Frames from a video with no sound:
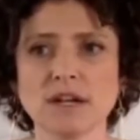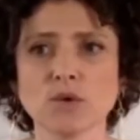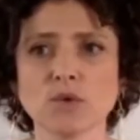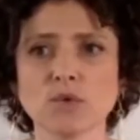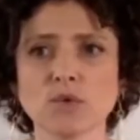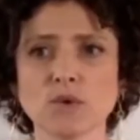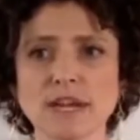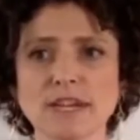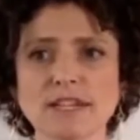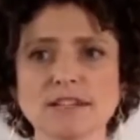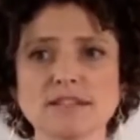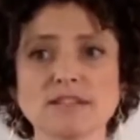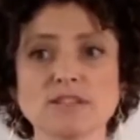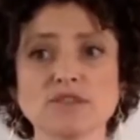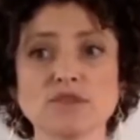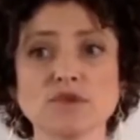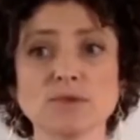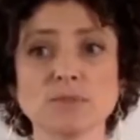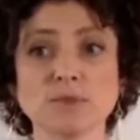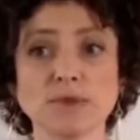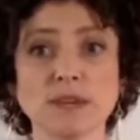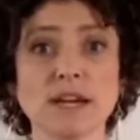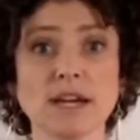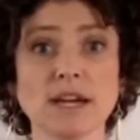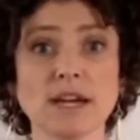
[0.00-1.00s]
raises your
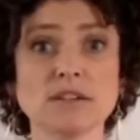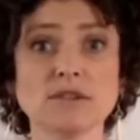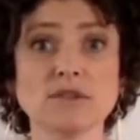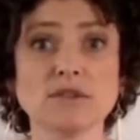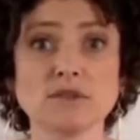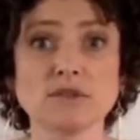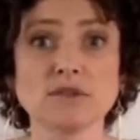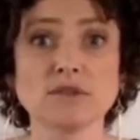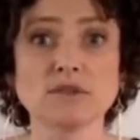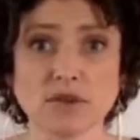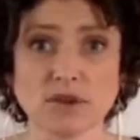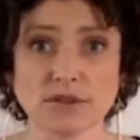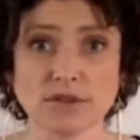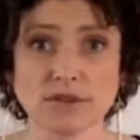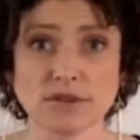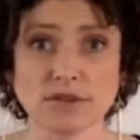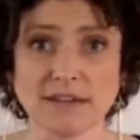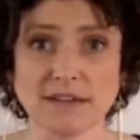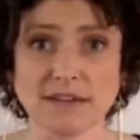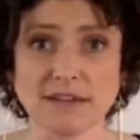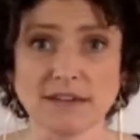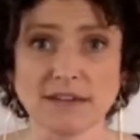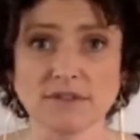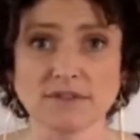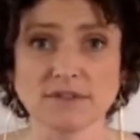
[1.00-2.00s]
blood glucose
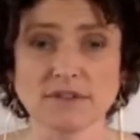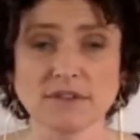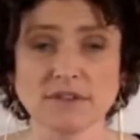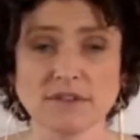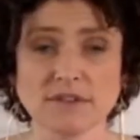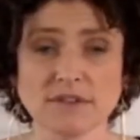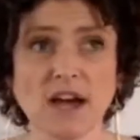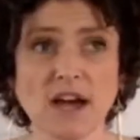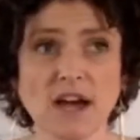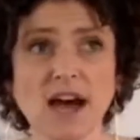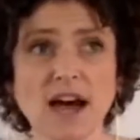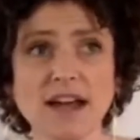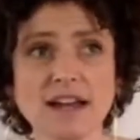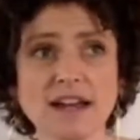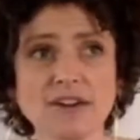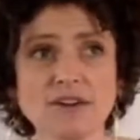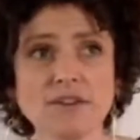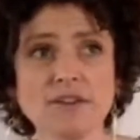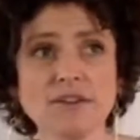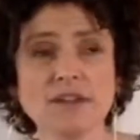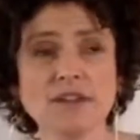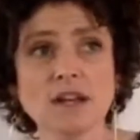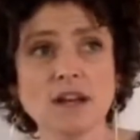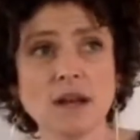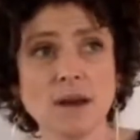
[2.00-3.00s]
levels. So the
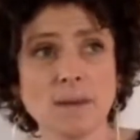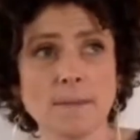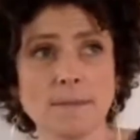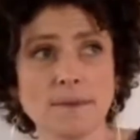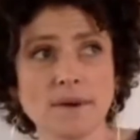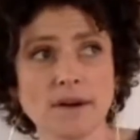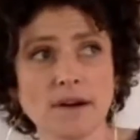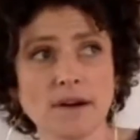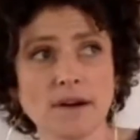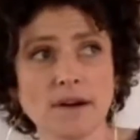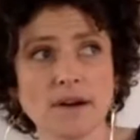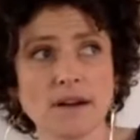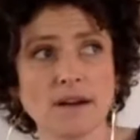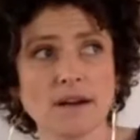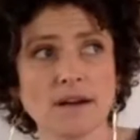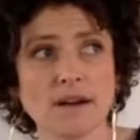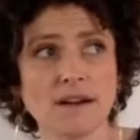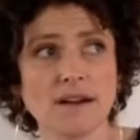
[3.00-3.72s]
higher the number,